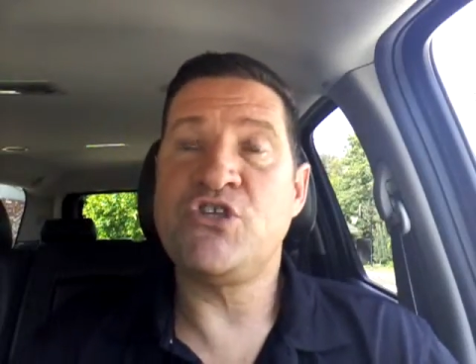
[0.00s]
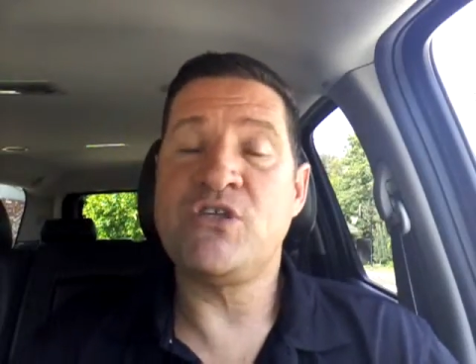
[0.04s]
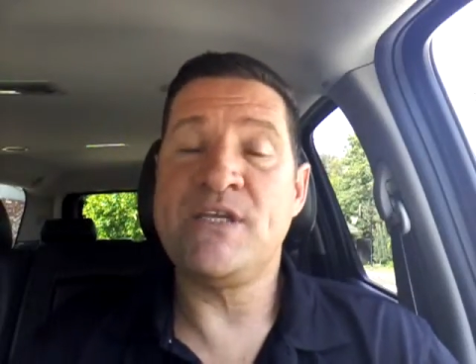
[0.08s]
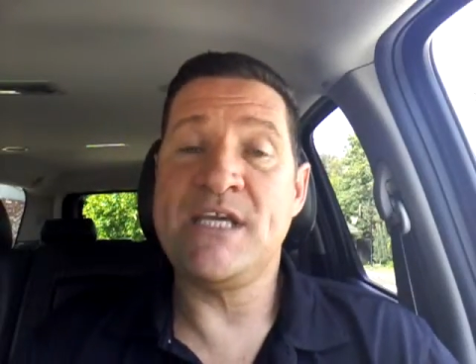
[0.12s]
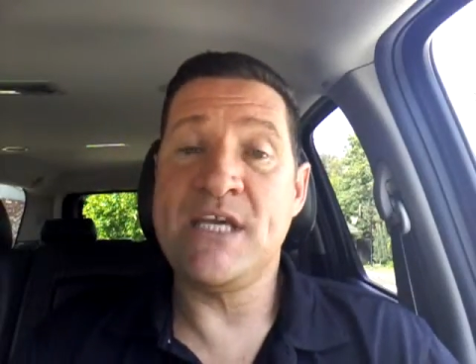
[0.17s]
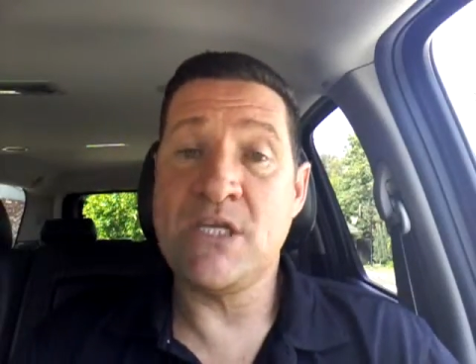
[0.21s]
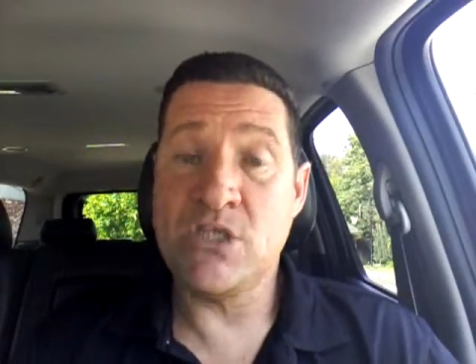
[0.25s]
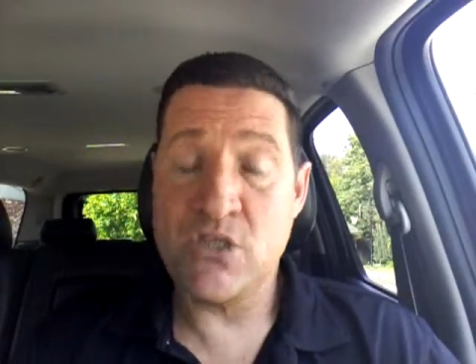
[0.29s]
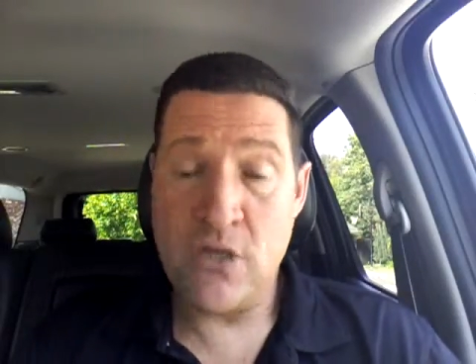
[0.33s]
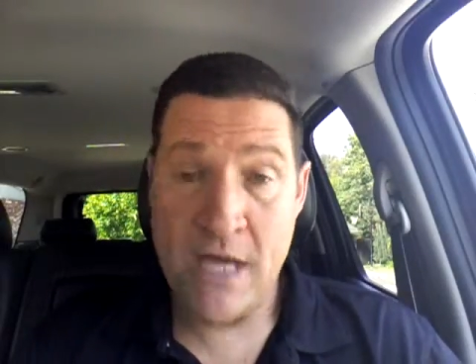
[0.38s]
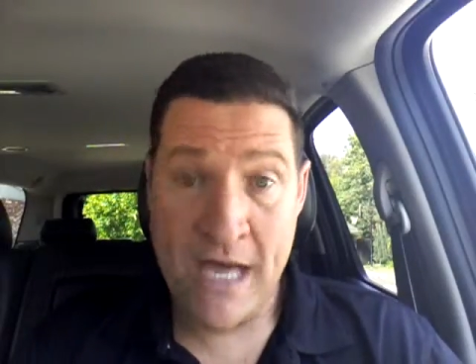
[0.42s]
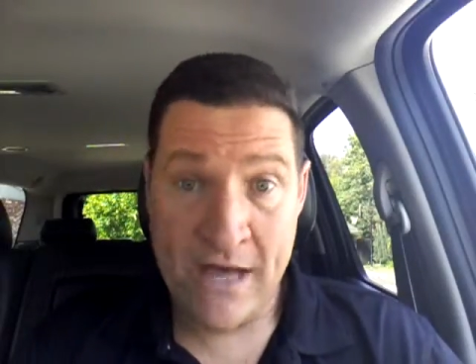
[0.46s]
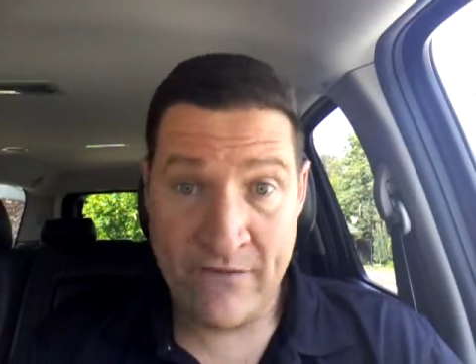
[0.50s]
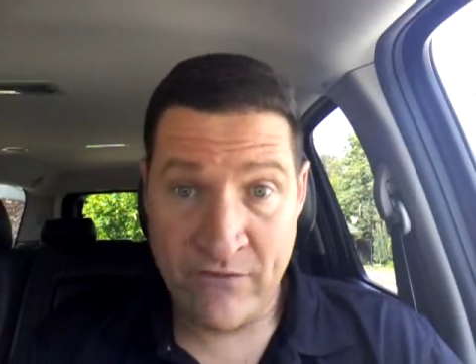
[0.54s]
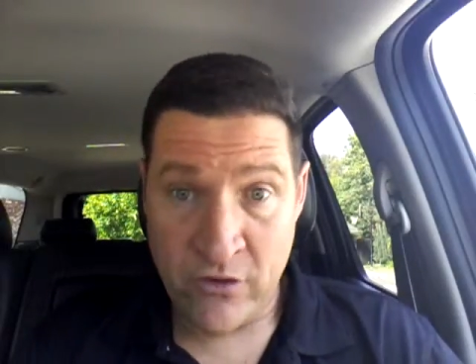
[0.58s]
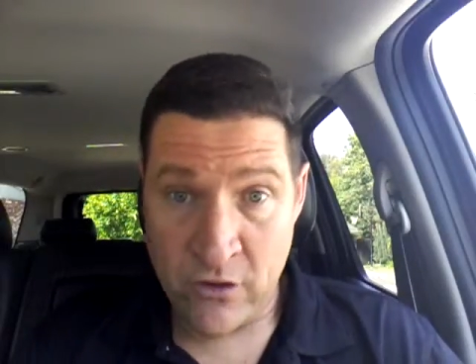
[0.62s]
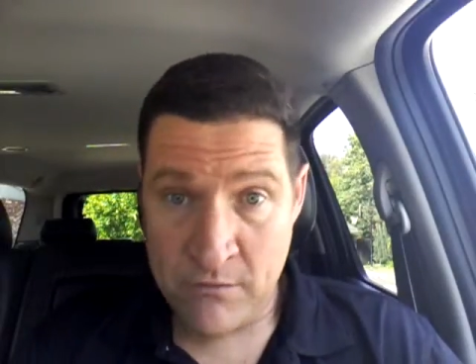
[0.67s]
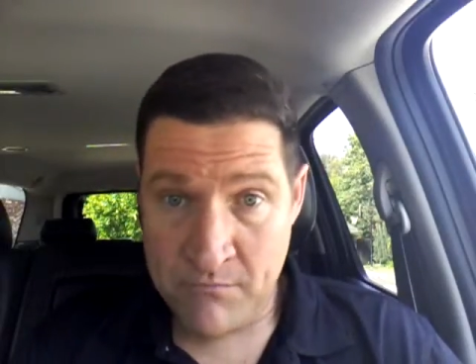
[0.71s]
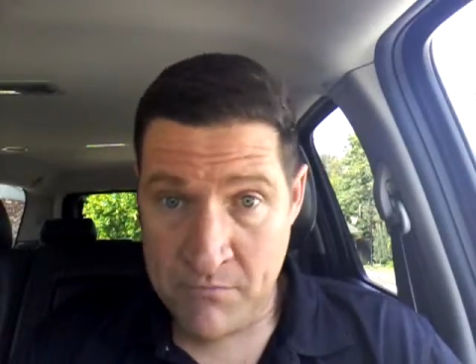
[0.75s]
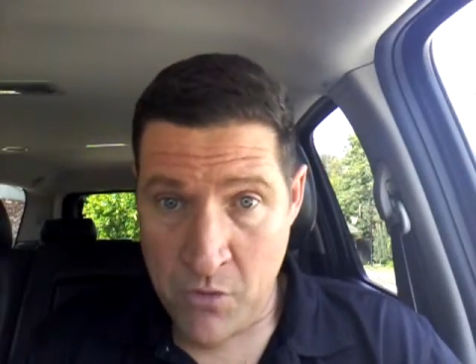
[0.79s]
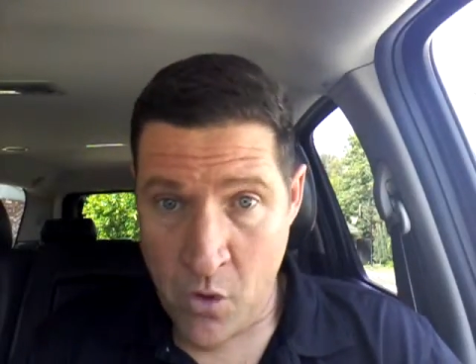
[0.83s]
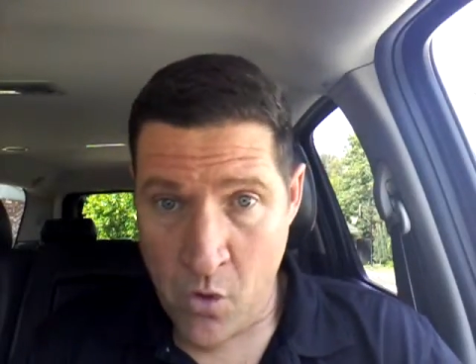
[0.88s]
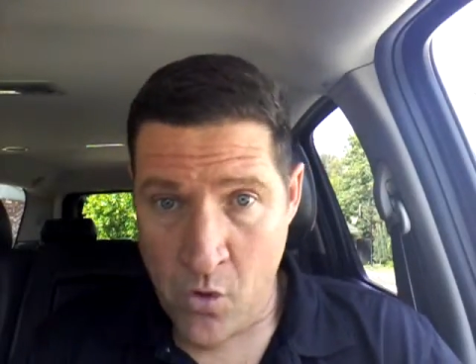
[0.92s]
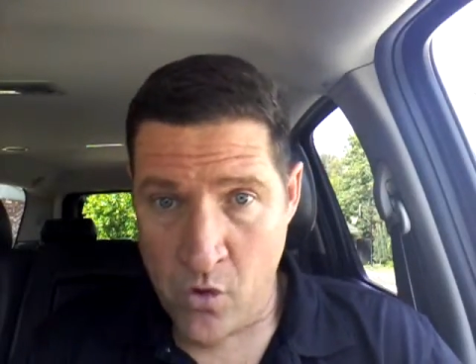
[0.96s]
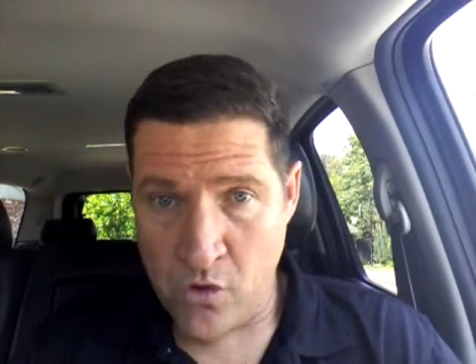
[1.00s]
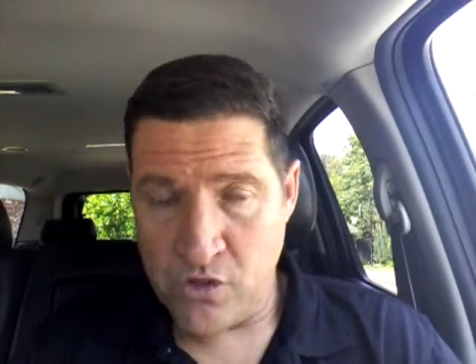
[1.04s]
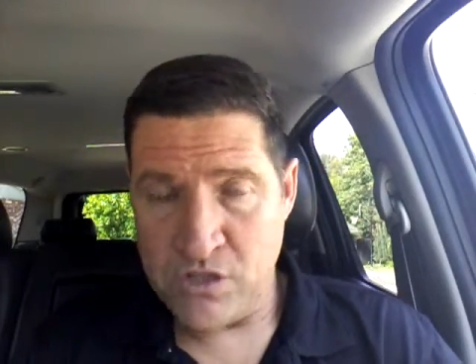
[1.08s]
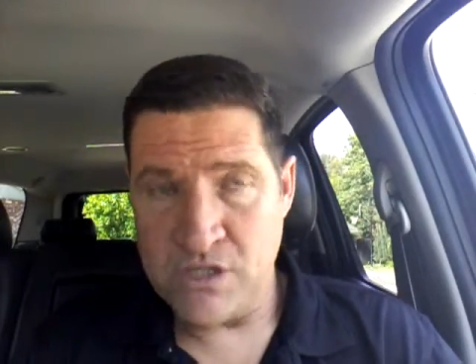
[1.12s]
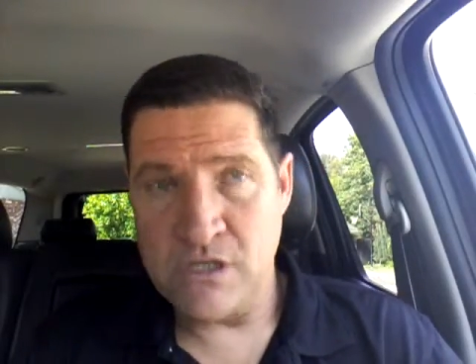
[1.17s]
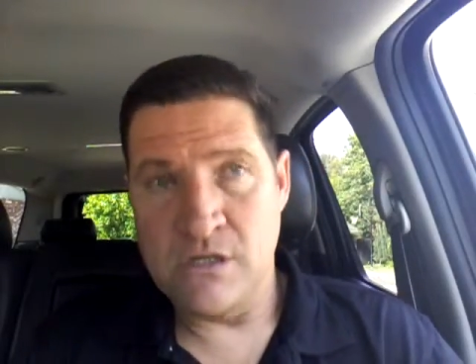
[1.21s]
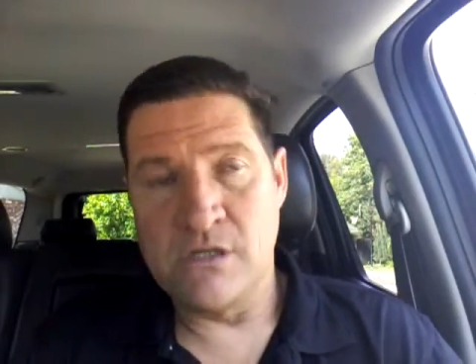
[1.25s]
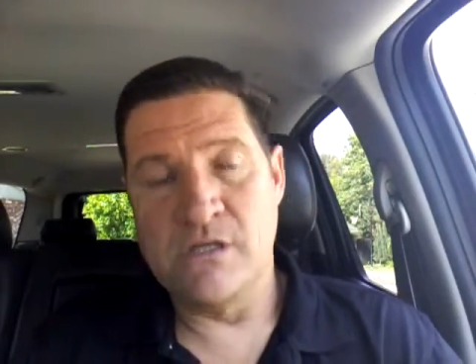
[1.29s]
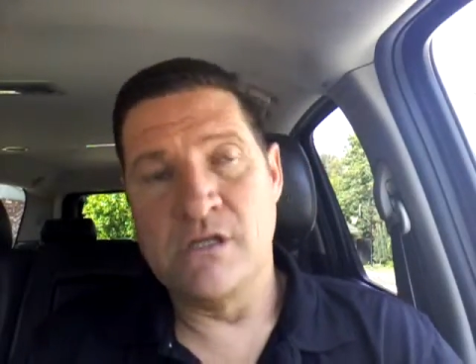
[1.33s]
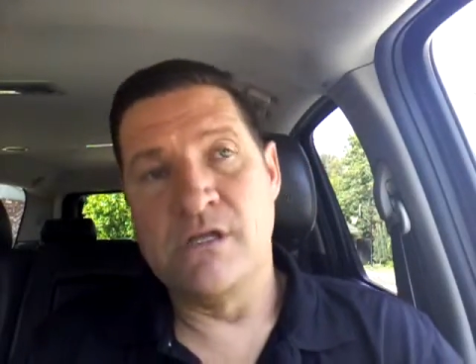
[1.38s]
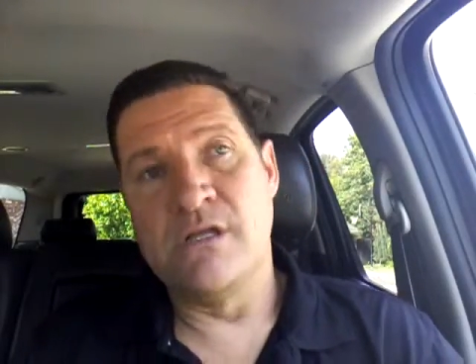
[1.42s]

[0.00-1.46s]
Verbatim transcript: you need to have on board,